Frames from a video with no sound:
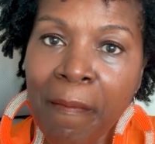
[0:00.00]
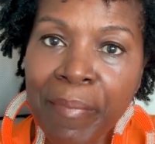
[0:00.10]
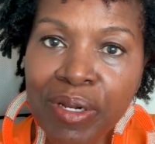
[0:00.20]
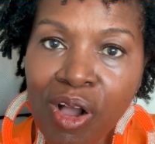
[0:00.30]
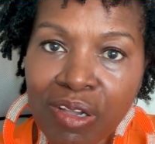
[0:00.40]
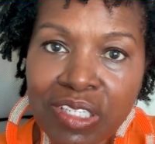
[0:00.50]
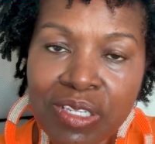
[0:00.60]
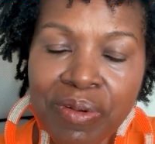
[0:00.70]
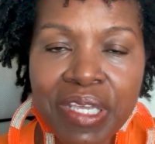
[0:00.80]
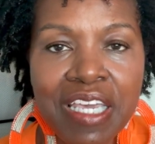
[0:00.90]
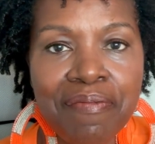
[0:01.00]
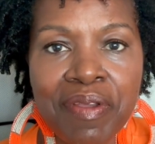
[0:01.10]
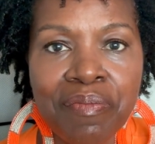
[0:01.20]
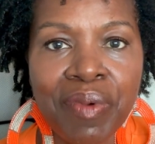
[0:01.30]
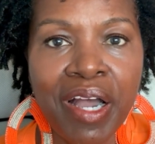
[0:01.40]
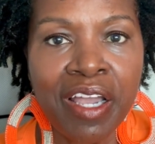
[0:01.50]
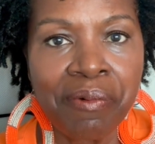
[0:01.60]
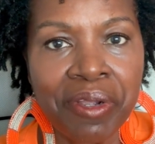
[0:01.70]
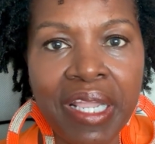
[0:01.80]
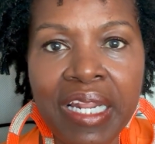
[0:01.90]
But also keep in mind,
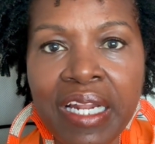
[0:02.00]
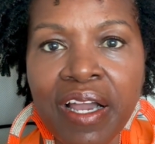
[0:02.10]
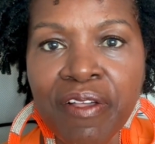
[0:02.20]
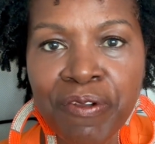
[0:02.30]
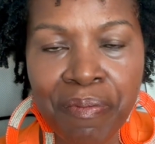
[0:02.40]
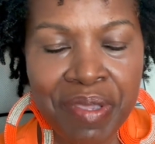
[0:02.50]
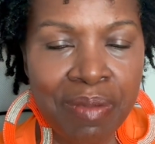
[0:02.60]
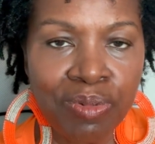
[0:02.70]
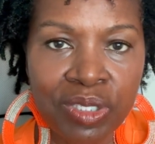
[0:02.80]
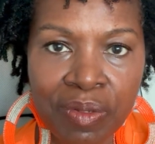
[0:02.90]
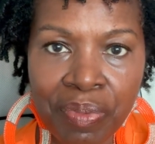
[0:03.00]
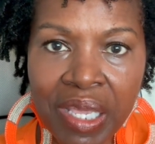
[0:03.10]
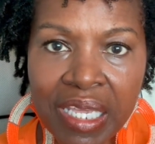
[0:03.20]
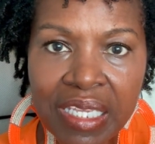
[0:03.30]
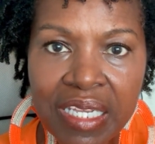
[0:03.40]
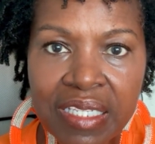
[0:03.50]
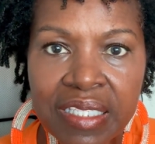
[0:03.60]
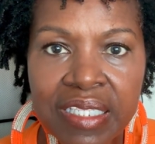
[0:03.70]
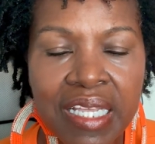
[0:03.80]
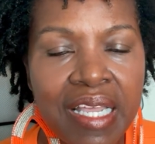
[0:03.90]
when you're getting other people's
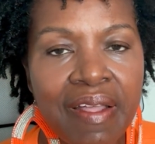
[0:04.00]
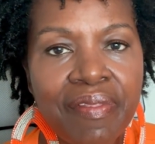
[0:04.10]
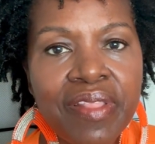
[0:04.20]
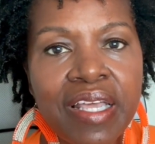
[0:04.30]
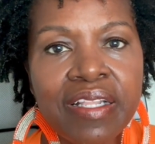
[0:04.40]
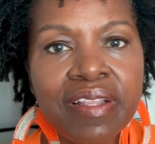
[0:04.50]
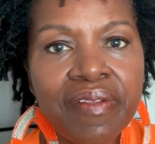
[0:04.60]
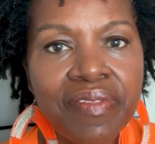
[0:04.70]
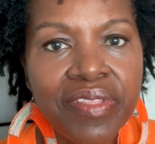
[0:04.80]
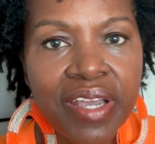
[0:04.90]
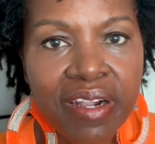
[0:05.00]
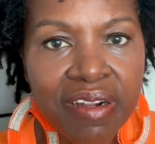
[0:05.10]
opinions, then their